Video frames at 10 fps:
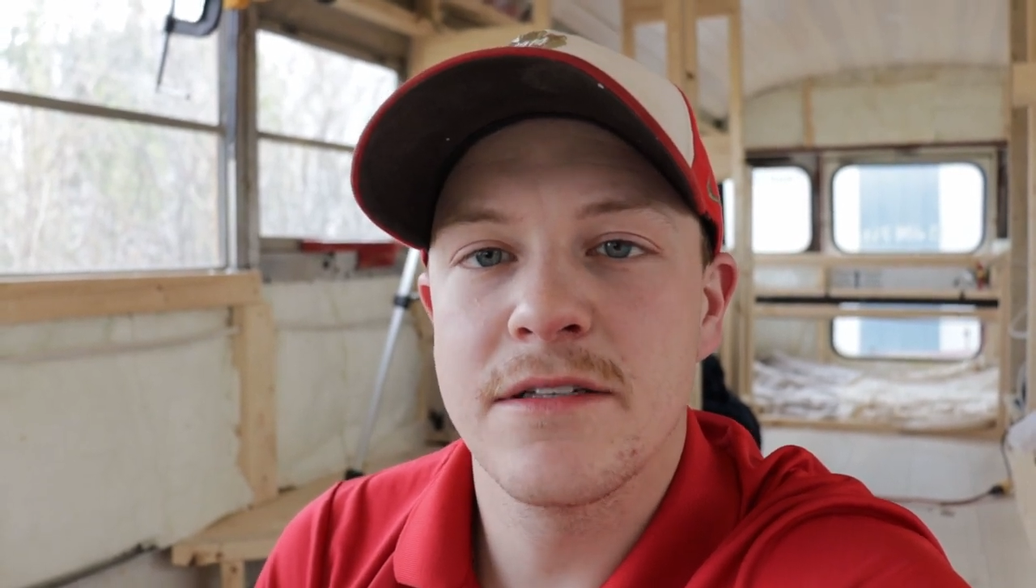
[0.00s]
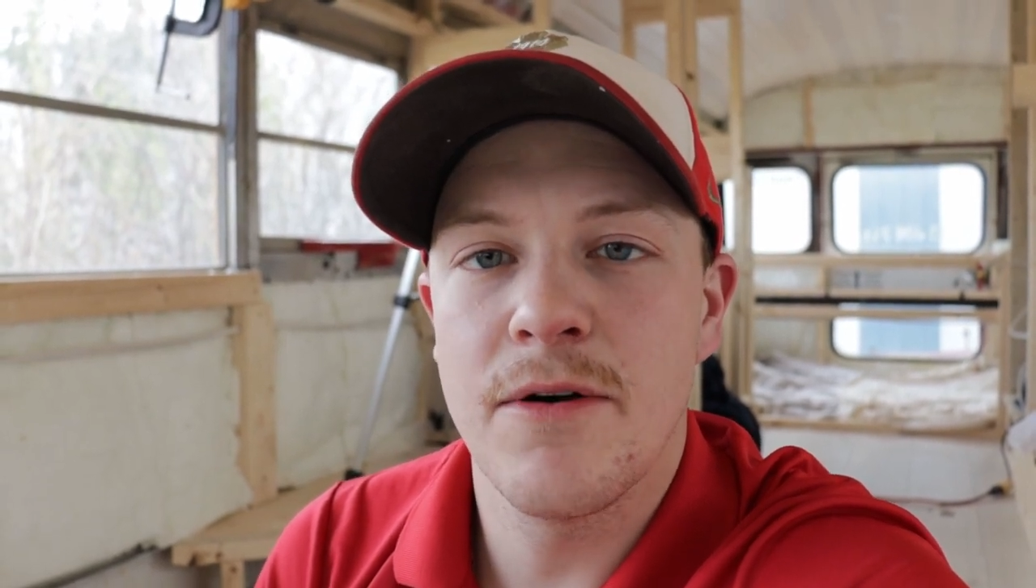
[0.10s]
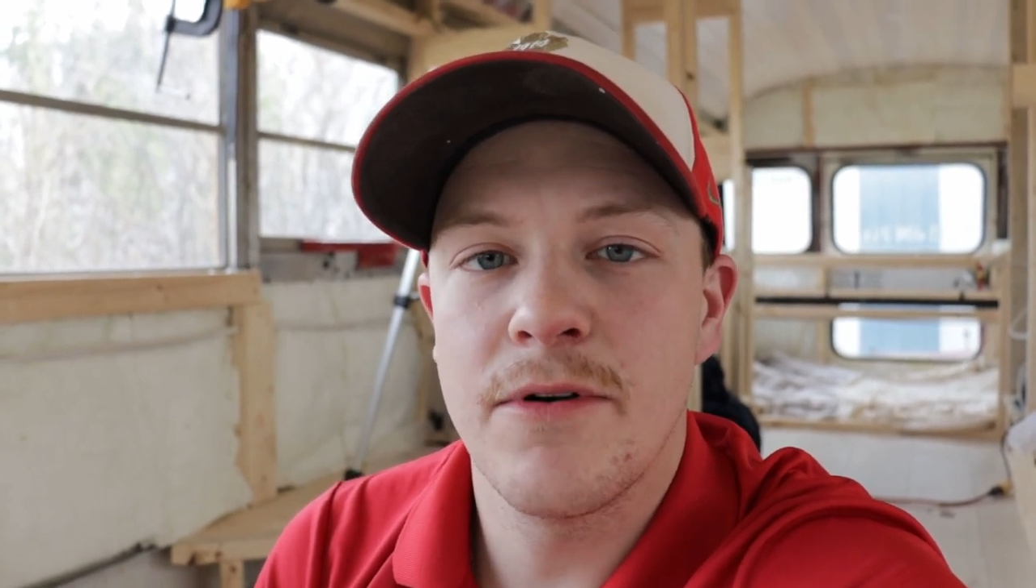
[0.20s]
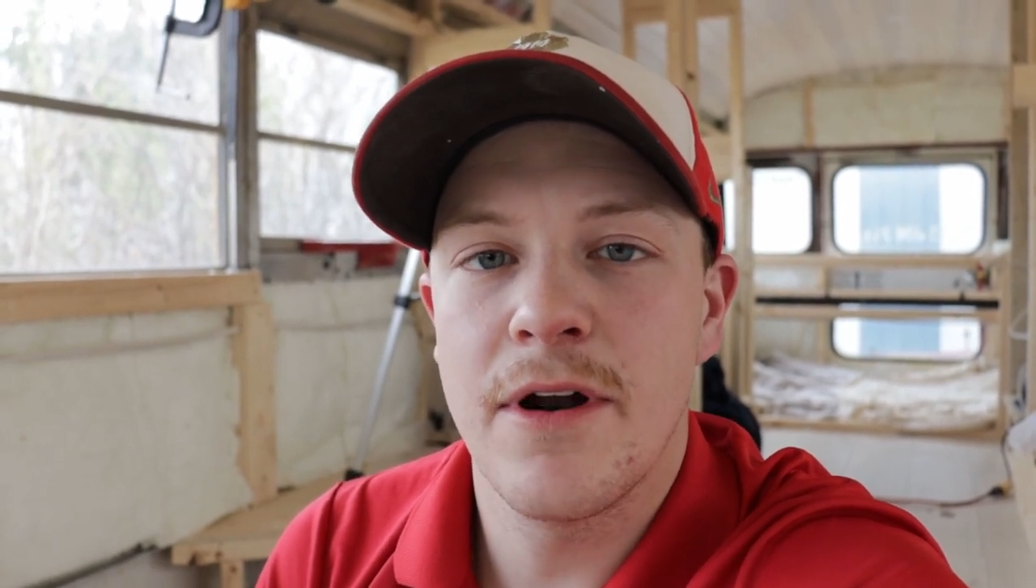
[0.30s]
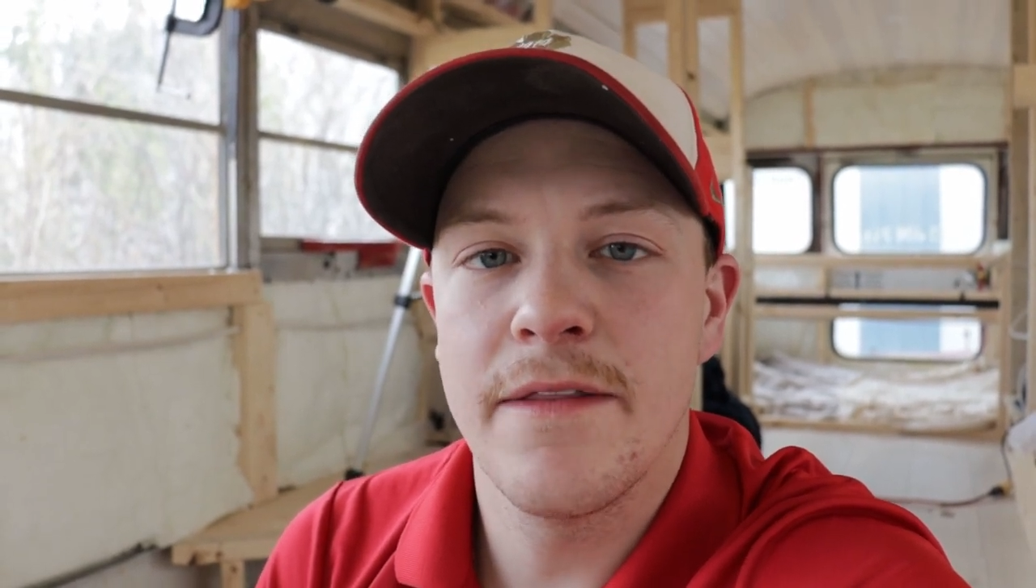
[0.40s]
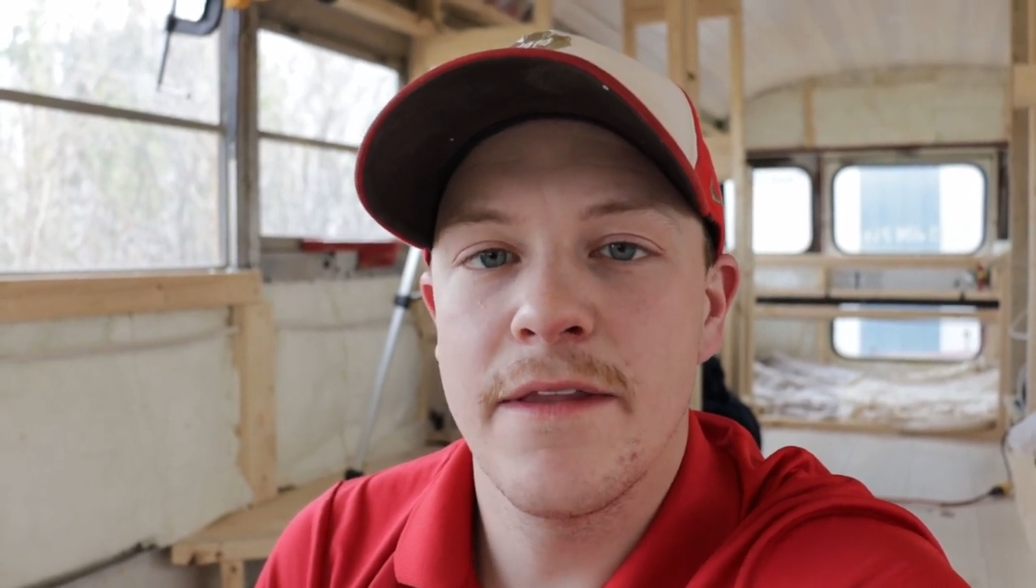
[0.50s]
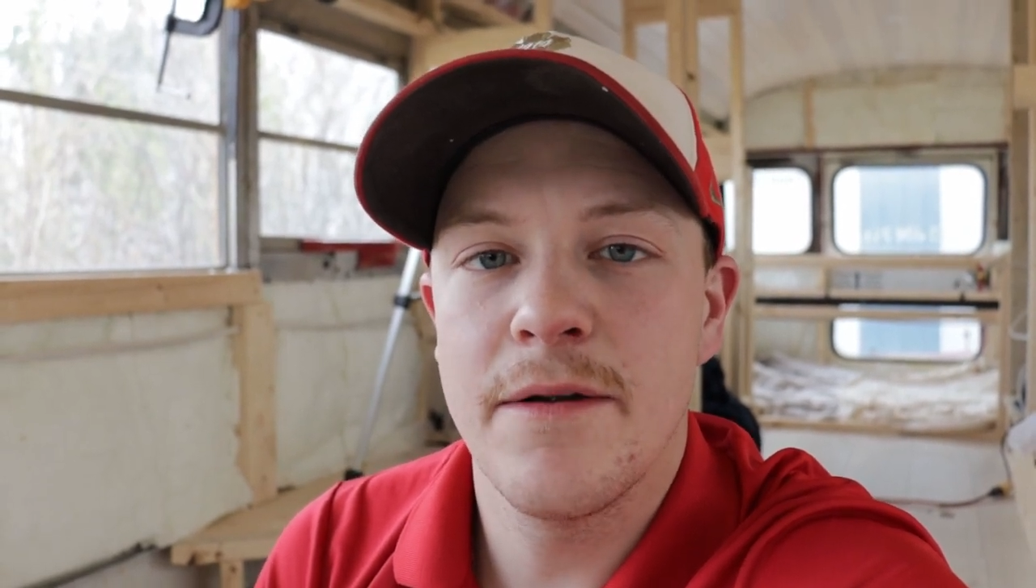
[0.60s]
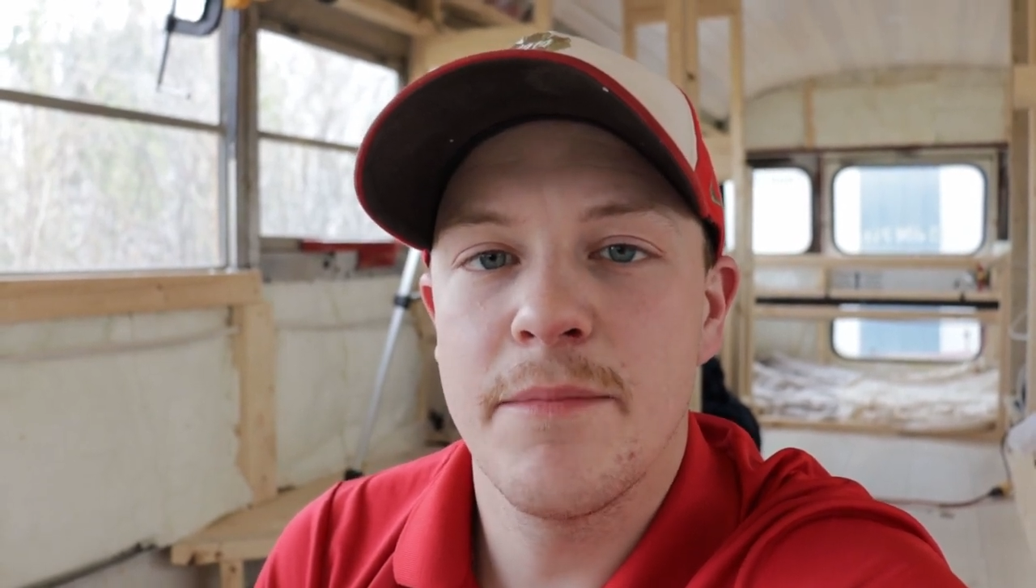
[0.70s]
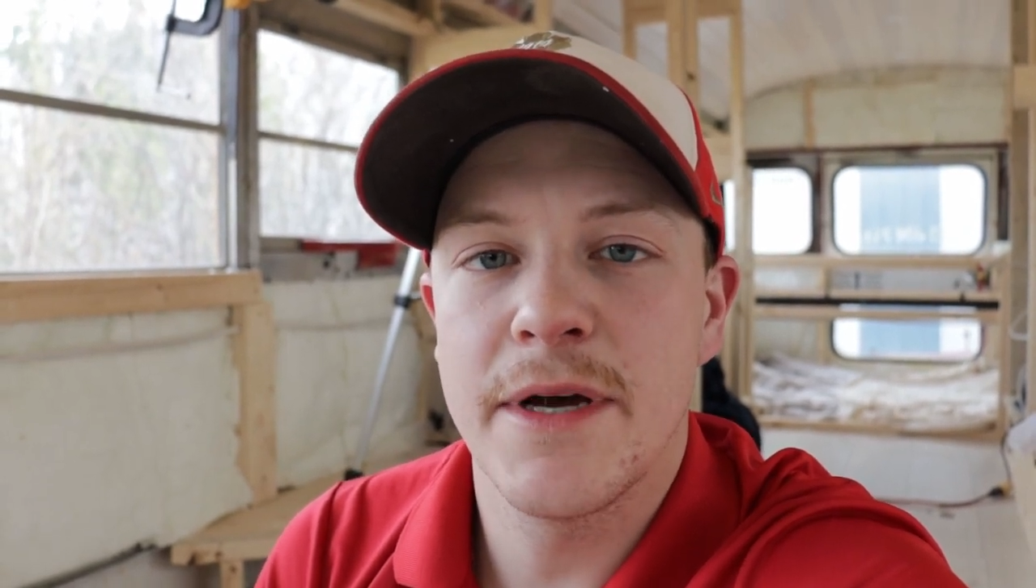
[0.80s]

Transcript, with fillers: slower on there,